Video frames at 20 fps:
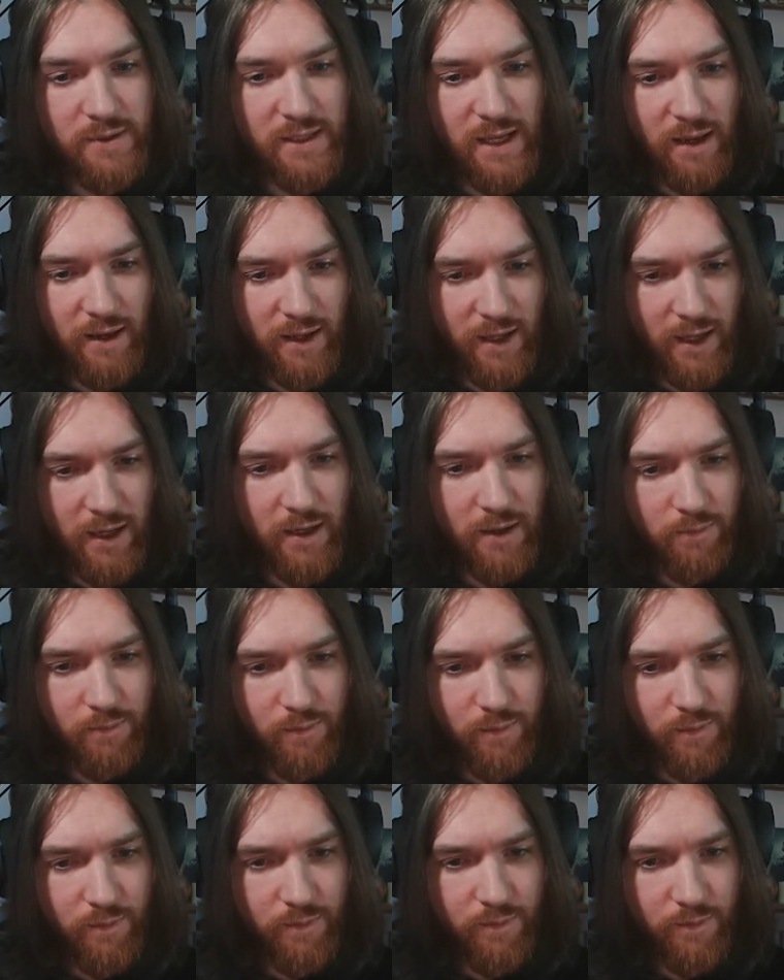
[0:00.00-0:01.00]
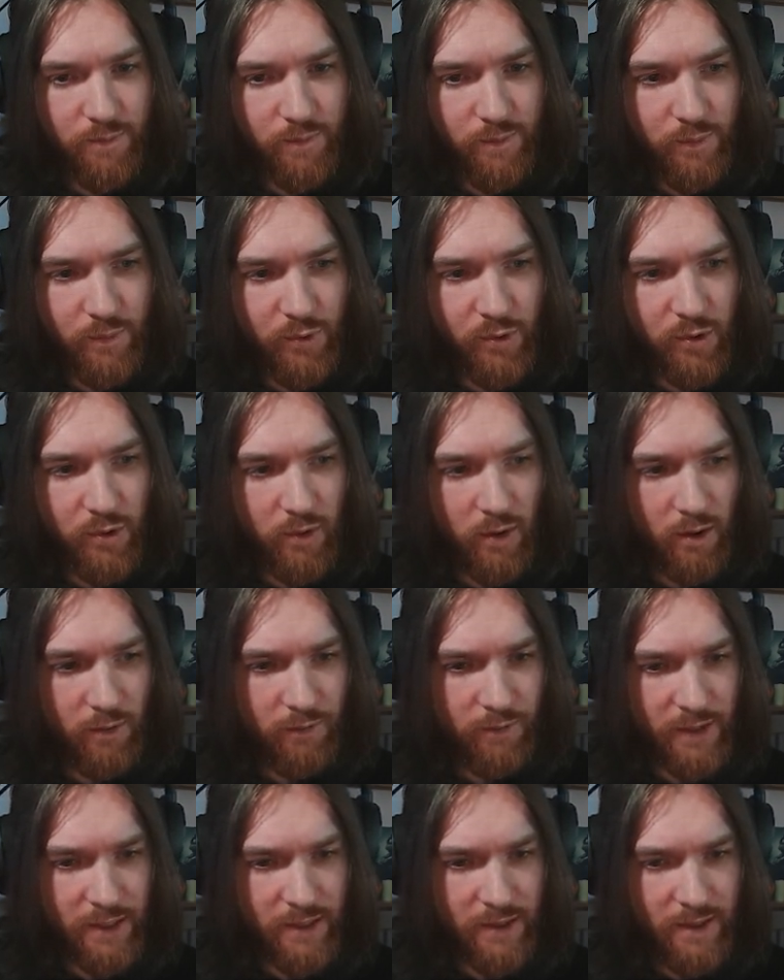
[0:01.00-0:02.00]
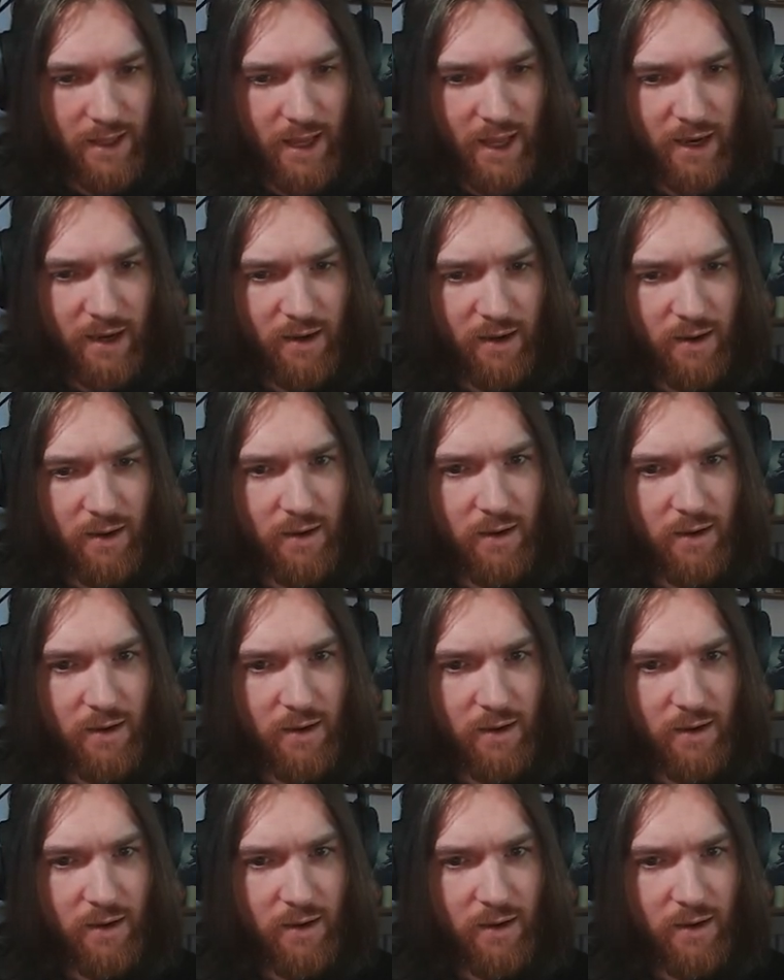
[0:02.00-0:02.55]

Selling at a profit then?